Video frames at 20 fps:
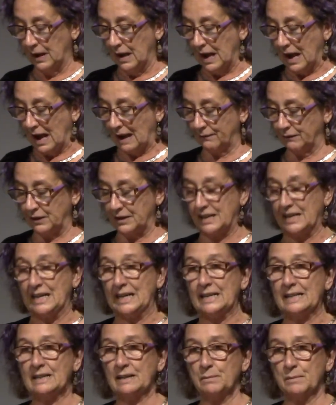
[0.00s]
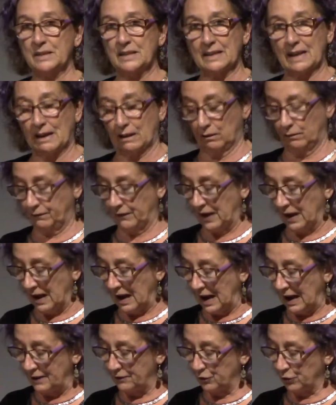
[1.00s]
and that he is himself
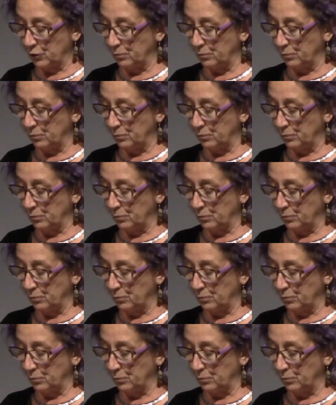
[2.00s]
either